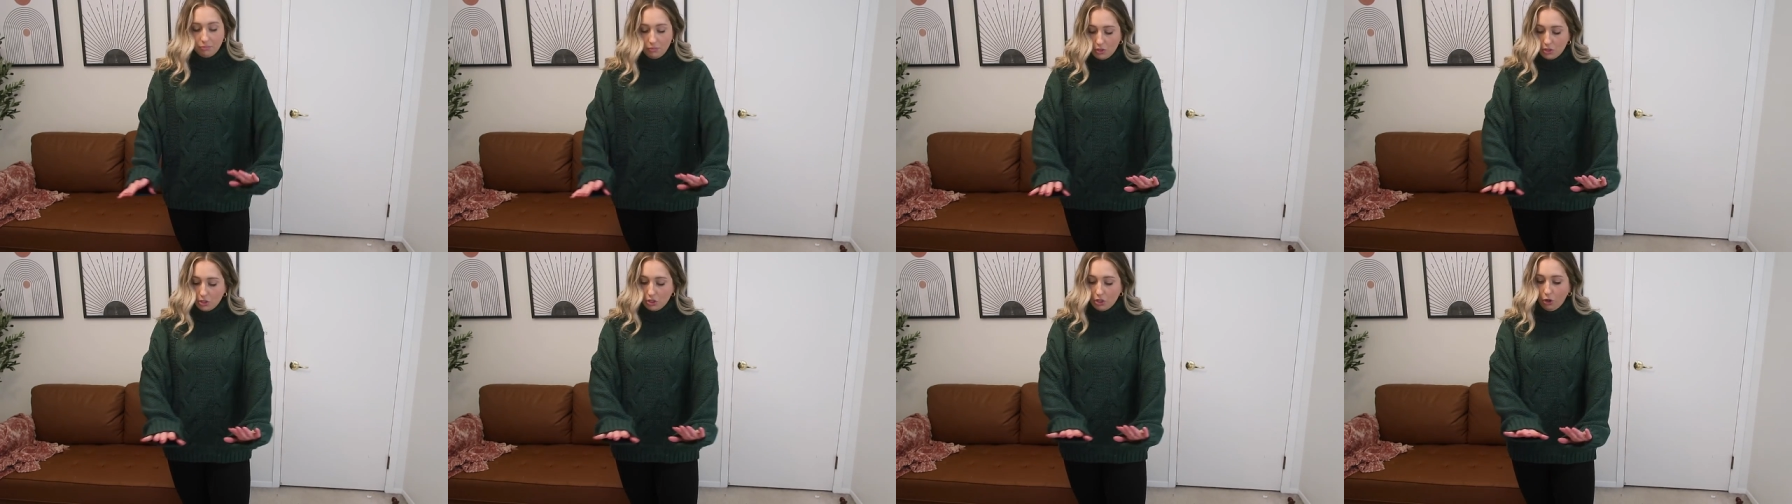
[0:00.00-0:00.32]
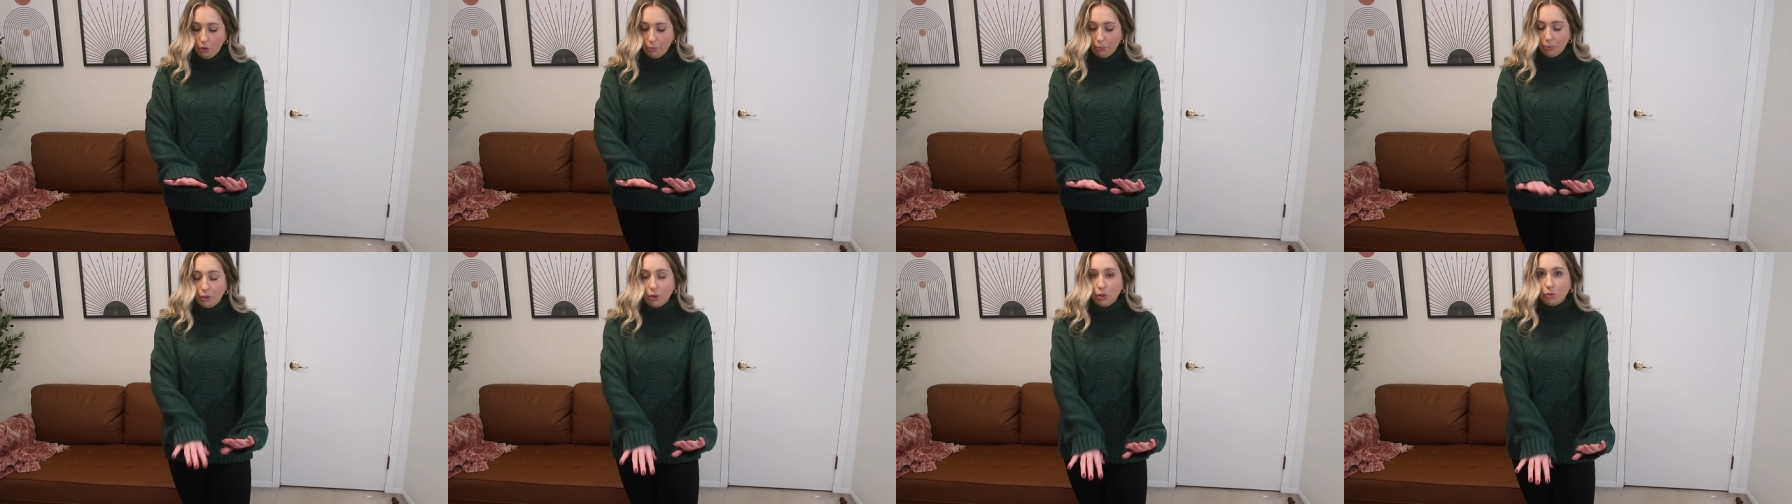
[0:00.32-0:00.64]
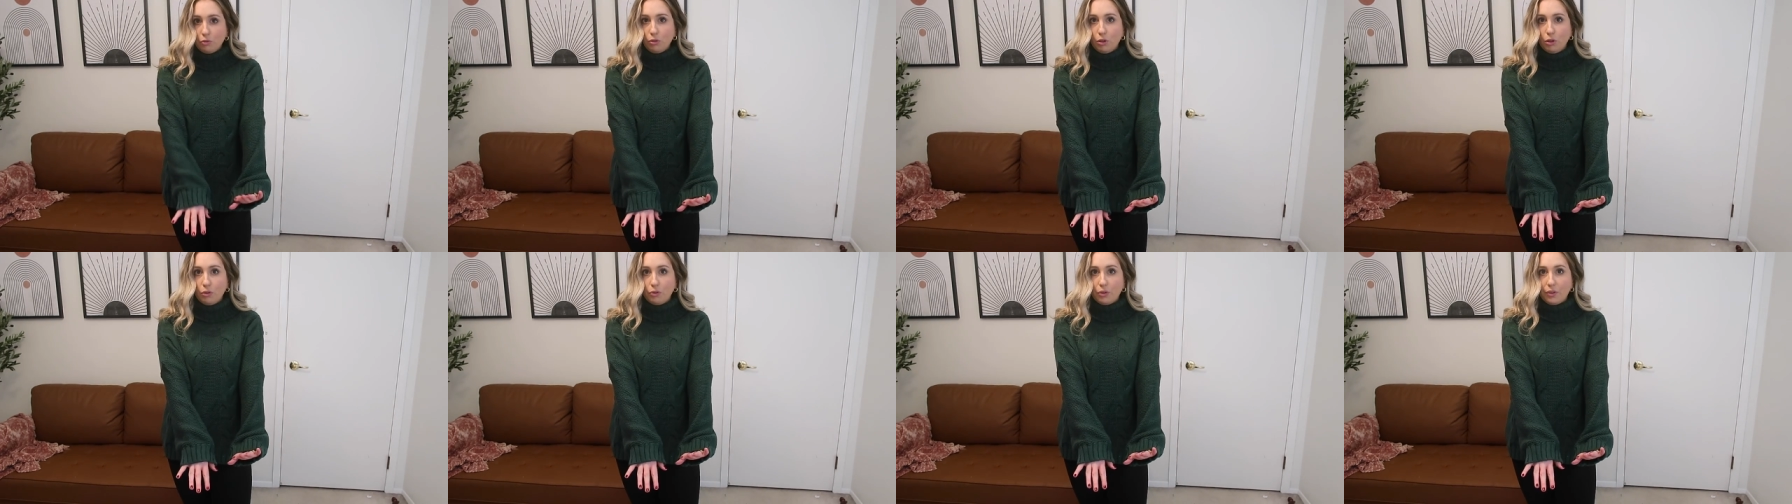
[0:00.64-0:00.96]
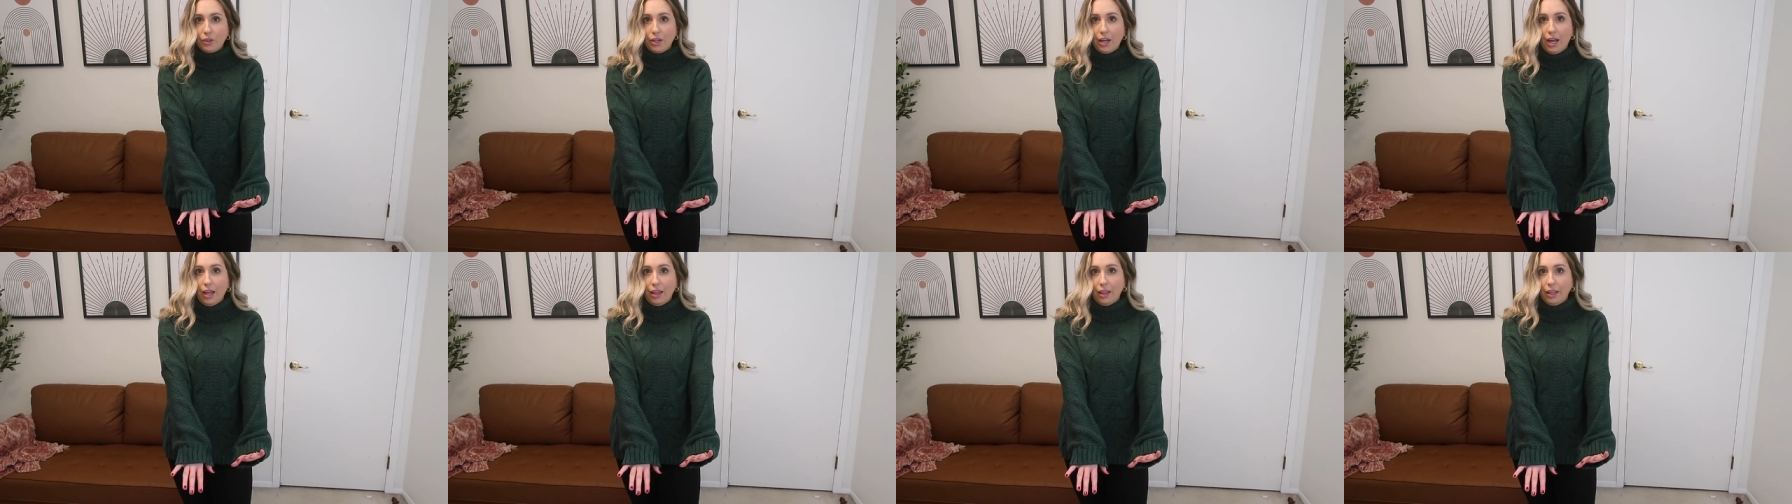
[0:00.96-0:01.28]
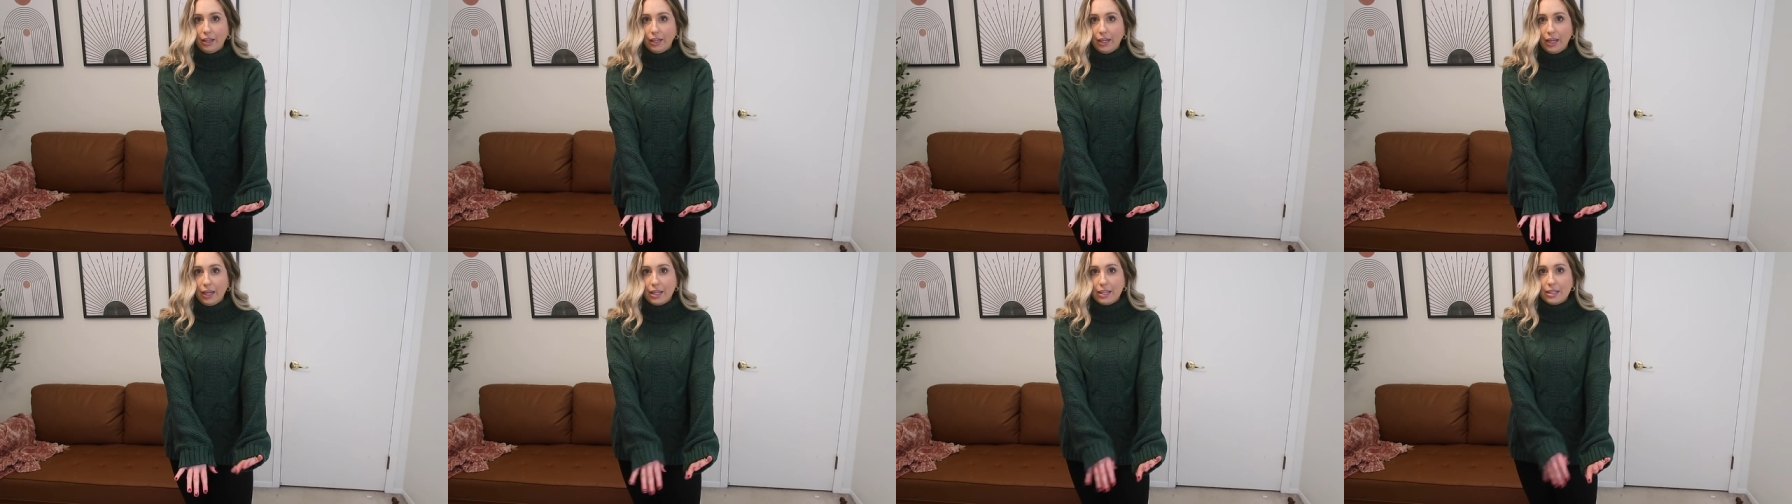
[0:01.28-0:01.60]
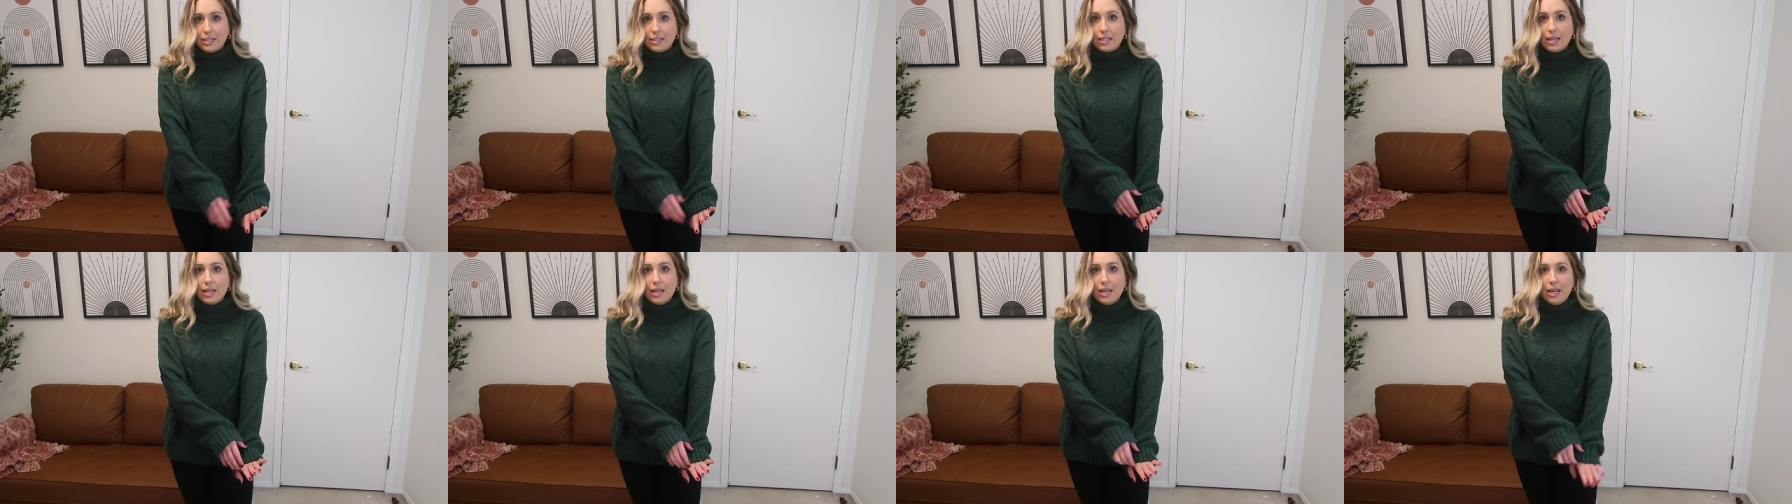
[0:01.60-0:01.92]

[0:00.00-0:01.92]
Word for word: so beautiful for the holidays.